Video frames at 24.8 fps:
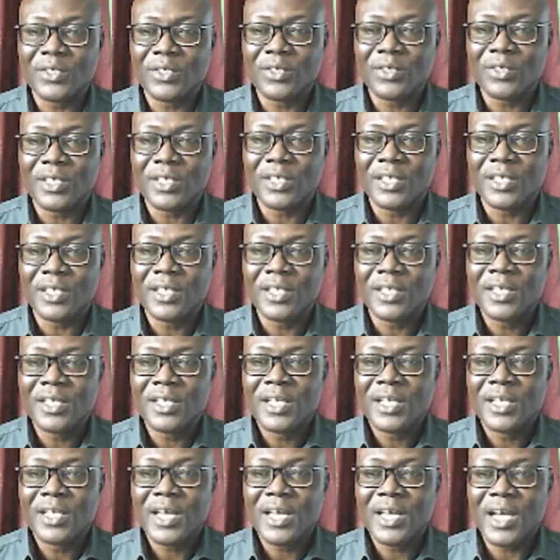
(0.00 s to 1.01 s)
Okay,
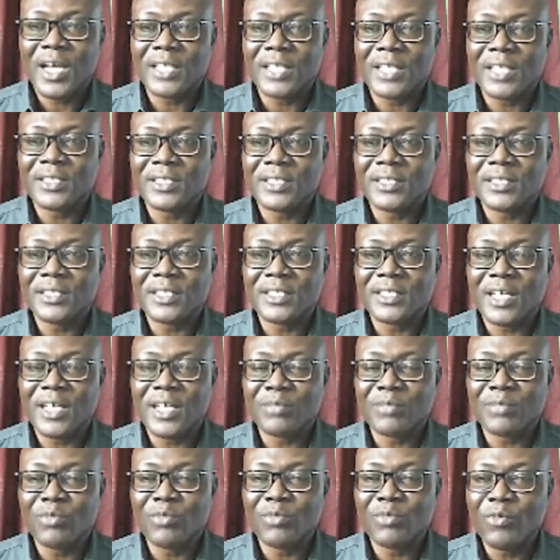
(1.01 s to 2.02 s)
and it
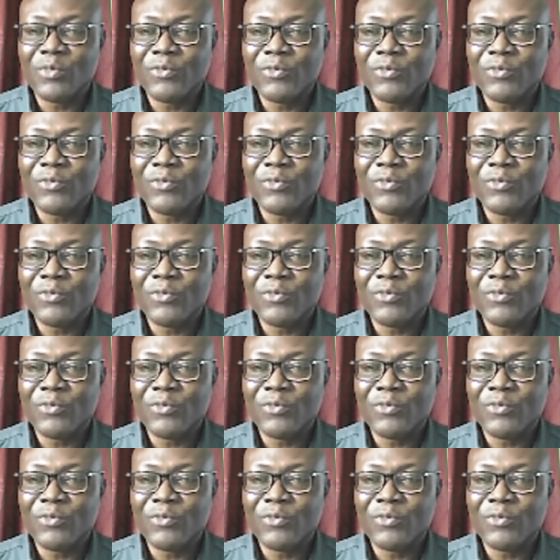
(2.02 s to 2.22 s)
can move